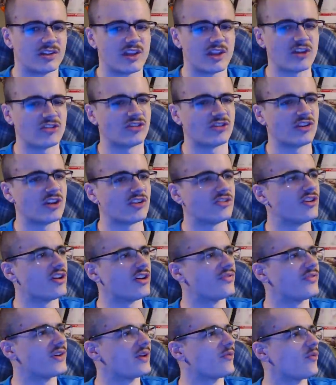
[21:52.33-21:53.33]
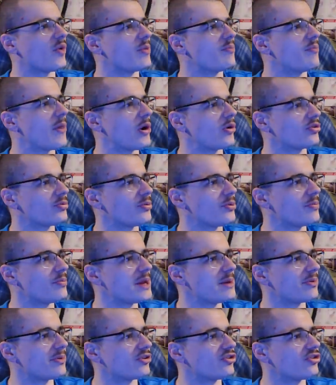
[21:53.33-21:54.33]
there's nothing when multiple
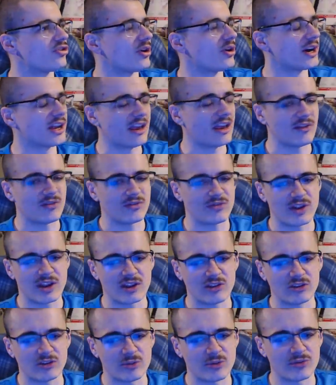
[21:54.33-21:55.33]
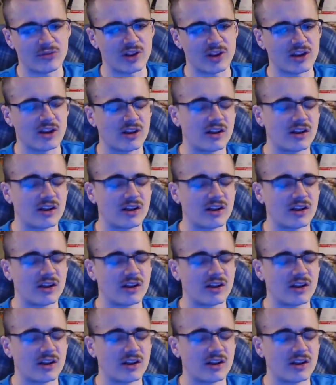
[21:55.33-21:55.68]
people are trying to get things from the thing.